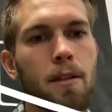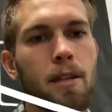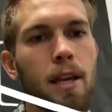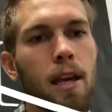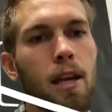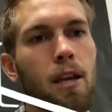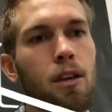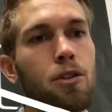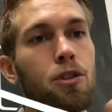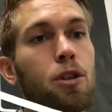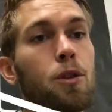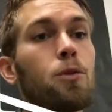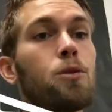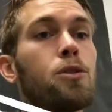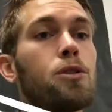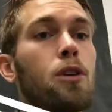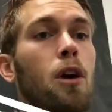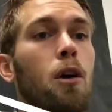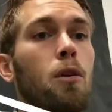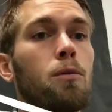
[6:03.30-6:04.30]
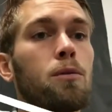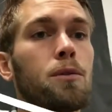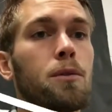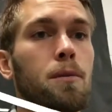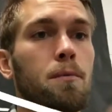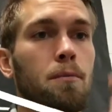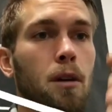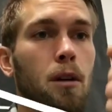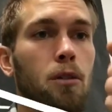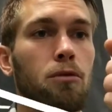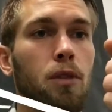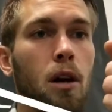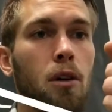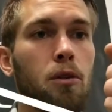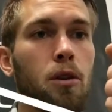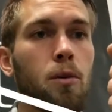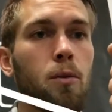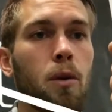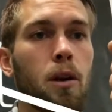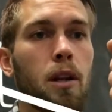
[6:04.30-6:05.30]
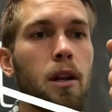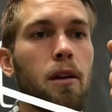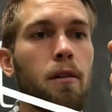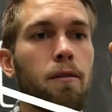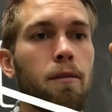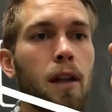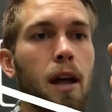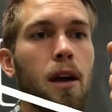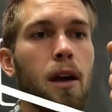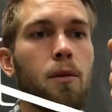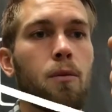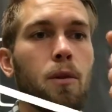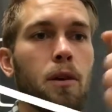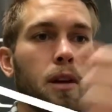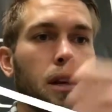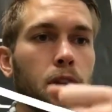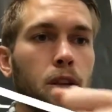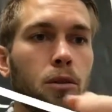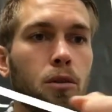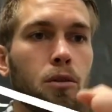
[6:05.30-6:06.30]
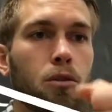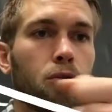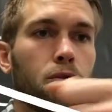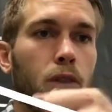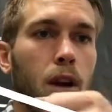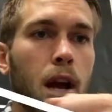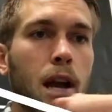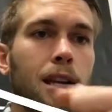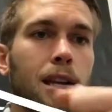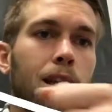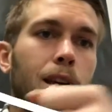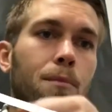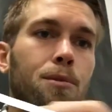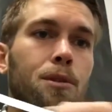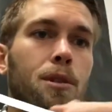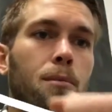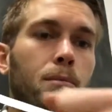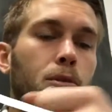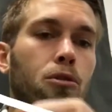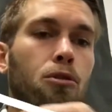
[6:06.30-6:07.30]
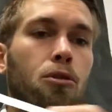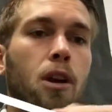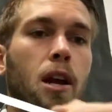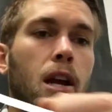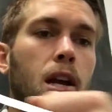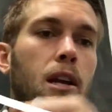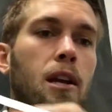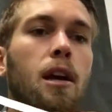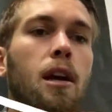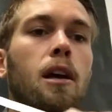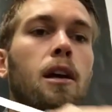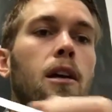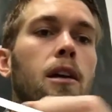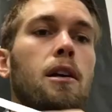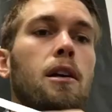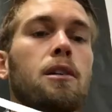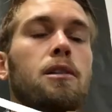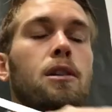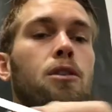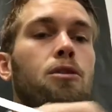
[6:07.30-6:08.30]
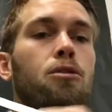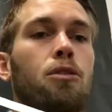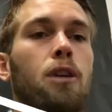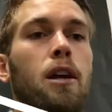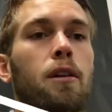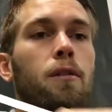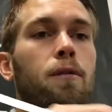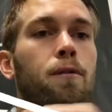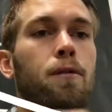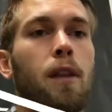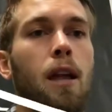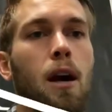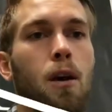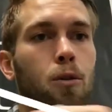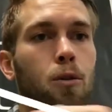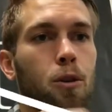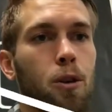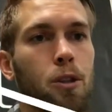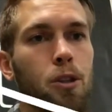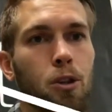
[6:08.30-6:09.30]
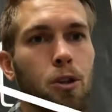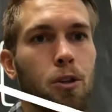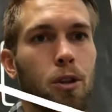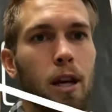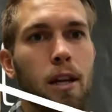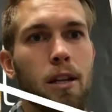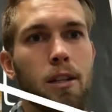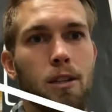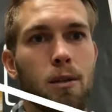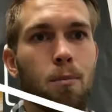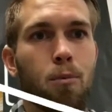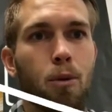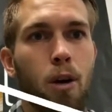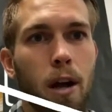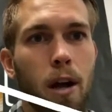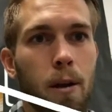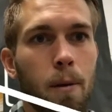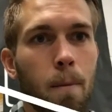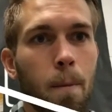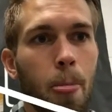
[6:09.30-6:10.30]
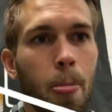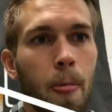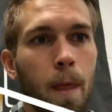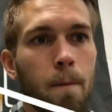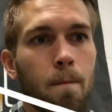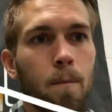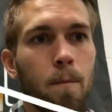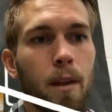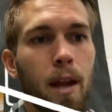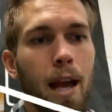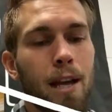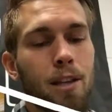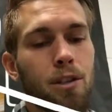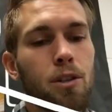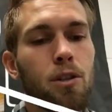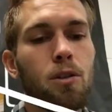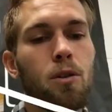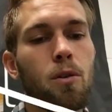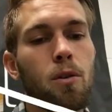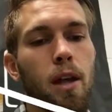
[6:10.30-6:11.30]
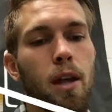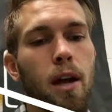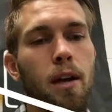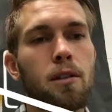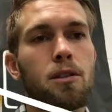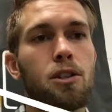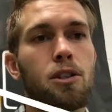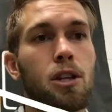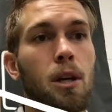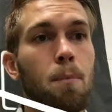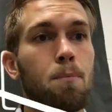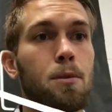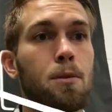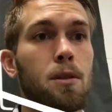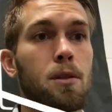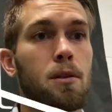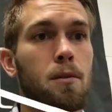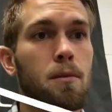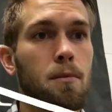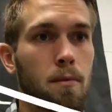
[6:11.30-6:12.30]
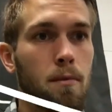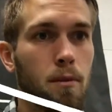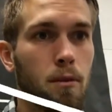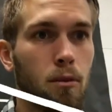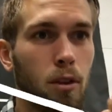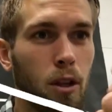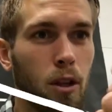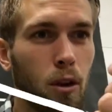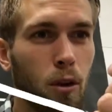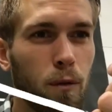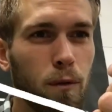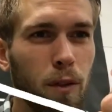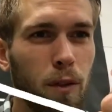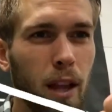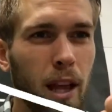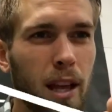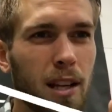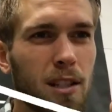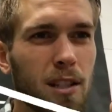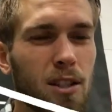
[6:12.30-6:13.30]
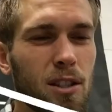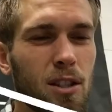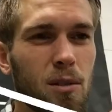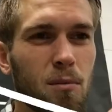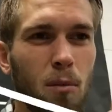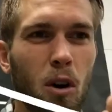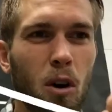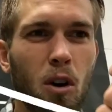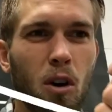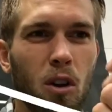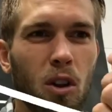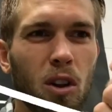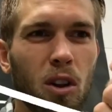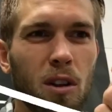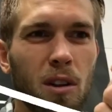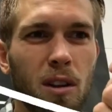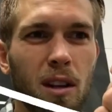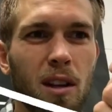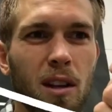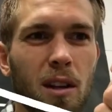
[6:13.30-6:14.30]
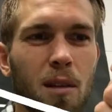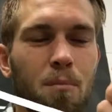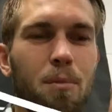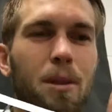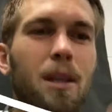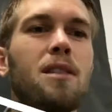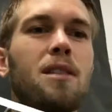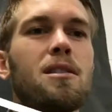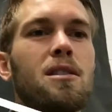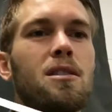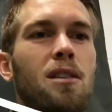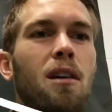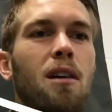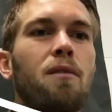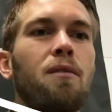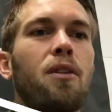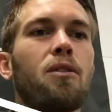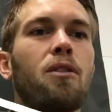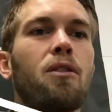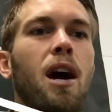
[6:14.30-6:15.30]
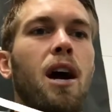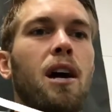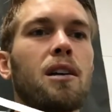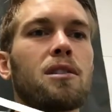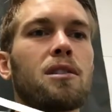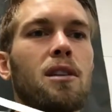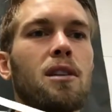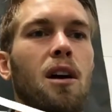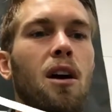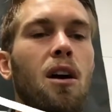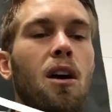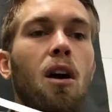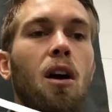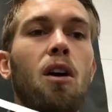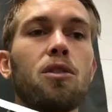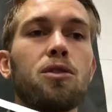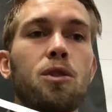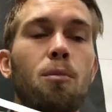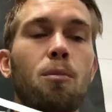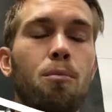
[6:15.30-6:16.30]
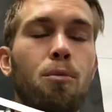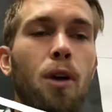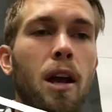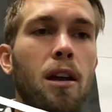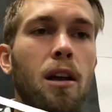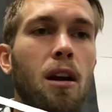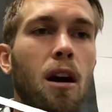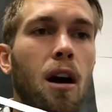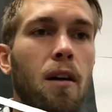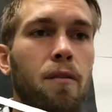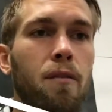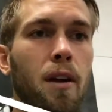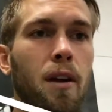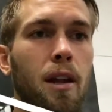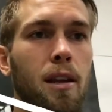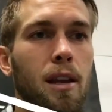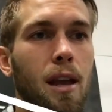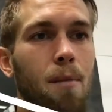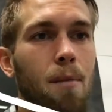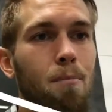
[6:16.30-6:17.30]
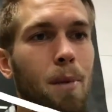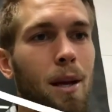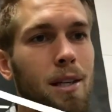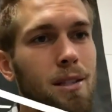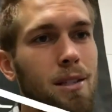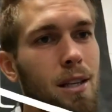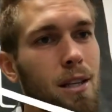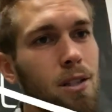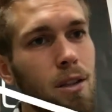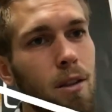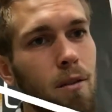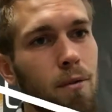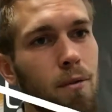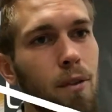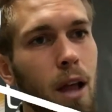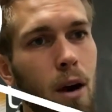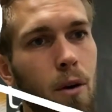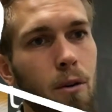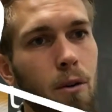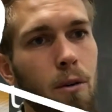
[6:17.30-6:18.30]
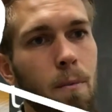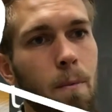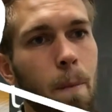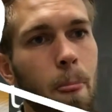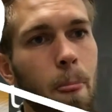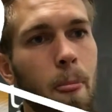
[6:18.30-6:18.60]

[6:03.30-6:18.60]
taking two stones, a rounded one and a flattened one, and you grind up some grain to create a flour and turn that into bread. As you do that, chips or little flakes, small pieces of the rocks, also break off and get mixed into the flour.